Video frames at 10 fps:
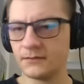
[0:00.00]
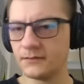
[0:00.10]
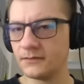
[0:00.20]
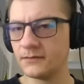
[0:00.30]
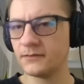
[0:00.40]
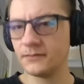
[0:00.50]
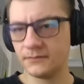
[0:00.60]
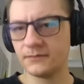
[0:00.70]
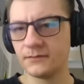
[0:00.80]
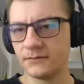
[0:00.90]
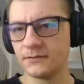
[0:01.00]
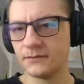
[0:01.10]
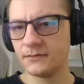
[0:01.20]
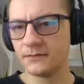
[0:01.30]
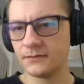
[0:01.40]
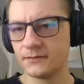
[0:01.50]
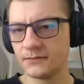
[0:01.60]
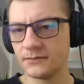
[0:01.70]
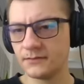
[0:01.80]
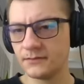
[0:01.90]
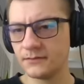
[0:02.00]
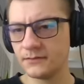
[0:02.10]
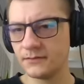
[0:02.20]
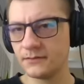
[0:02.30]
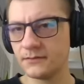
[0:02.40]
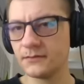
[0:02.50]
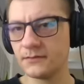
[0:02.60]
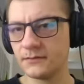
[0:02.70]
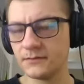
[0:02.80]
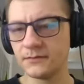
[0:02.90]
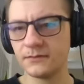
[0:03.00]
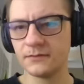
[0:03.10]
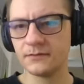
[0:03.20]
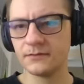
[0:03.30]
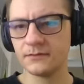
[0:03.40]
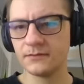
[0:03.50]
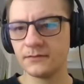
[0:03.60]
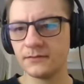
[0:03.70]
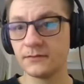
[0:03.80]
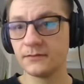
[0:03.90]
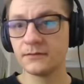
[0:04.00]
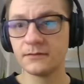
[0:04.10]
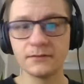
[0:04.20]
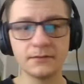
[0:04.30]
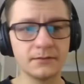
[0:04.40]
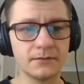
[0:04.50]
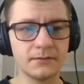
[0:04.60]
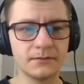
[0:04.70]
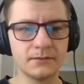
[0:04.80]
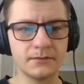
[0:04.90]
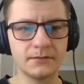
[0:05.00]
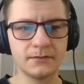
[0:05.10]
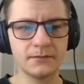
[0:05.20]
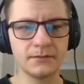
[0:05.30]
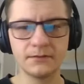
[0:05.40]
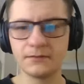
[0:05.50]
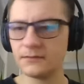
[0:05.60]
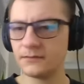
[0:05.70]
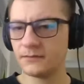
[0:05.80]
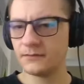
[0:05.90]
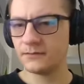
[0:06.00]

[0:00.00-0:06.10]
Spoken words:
No words are spoken by the person on screen.